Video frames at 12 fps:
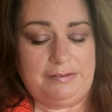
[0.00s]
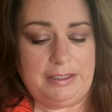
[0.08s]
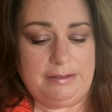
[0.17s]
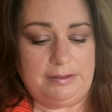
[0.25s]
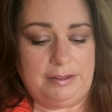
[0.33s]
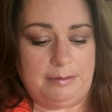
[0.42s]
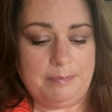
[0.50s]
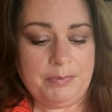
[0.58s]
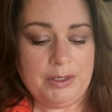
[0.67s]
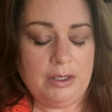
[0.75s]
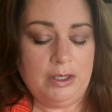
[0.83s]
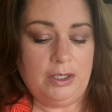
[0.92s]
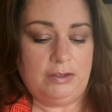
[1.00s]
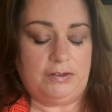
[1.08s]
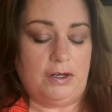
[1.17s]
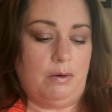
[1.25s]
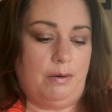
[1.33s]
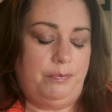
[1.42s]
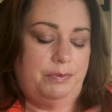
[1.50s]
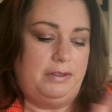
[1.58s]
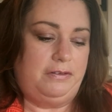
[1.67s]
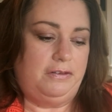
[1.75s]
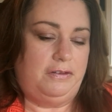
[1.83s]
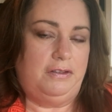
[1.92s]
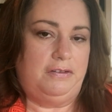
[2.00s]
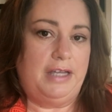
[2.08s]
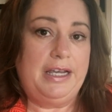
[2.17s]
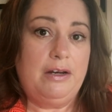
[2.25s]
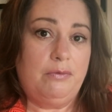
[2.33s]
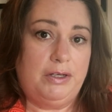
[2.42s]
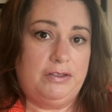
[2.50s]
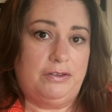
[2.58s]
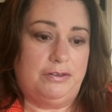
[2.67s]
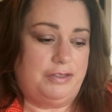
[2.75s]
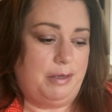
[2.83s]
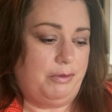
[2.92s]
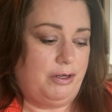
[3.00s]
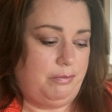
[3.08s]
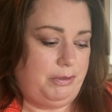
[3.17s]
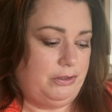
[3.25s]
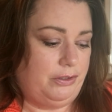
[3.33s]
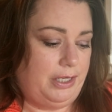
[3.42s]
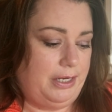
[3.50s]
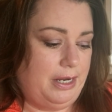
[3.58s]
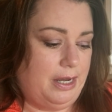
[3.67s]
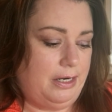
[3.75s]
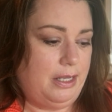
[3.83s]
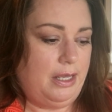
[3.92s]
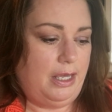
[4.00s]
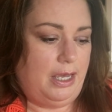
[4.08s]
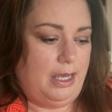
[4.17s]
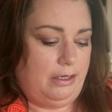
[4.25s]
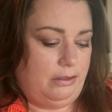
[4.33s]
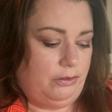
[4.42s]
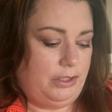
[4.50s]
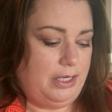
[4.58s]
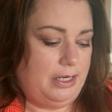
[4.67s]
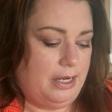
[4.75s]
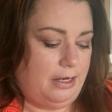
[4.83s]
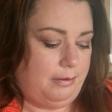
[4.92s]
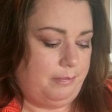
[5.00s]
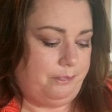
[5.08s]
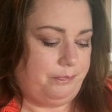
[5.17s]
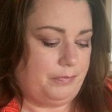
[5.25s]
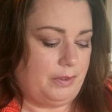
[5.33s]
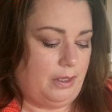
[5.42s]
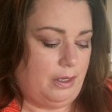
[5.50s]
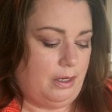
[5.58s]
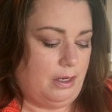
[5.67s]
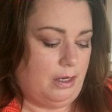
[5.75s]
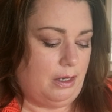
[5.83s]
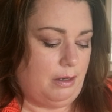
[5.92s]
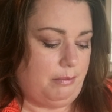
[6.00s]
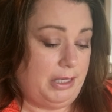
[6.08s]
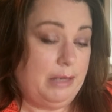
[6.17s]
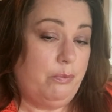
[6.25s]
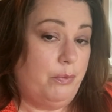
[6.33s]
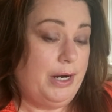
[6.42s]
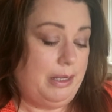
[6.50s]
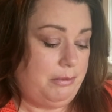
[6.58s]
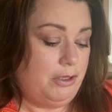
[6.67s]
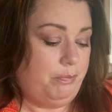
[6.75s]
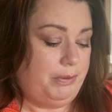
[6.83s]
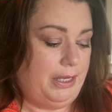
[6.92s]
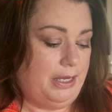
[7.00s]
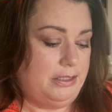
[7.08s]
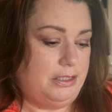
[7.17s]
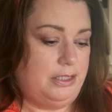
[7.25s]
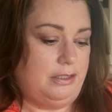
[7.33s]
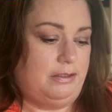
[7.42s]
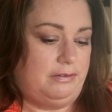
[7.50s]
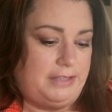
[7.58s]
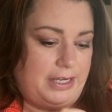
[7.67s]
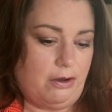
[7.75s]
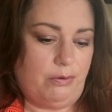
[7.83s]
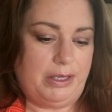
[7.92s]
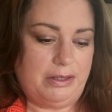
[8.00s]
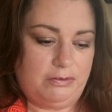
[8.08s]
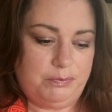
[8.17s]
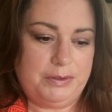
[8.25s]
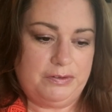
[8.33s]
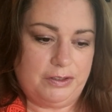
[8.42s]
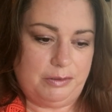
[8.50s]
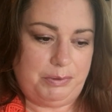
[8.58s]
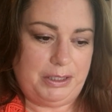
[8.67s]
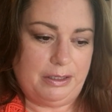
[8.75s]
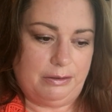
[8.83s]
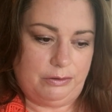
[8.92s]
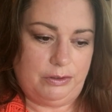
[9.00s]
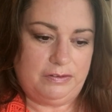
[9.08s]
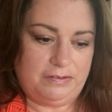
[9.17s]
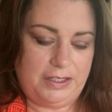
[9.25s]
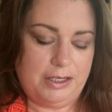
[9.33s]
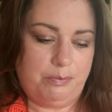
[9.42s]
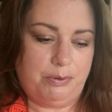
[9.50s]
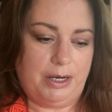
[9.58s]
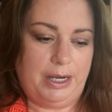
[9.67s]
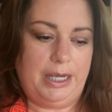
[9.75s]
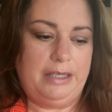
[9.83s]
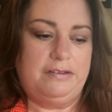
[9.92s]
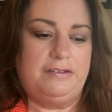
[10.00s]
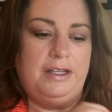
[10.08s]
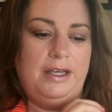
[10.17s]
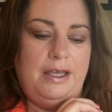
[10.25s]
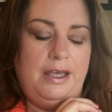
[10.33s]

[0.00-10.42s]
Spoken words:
season. So this is the second resource I'm going to be looking at, and looking at when I meal plan to say, okay, this one's going to be a good sale price.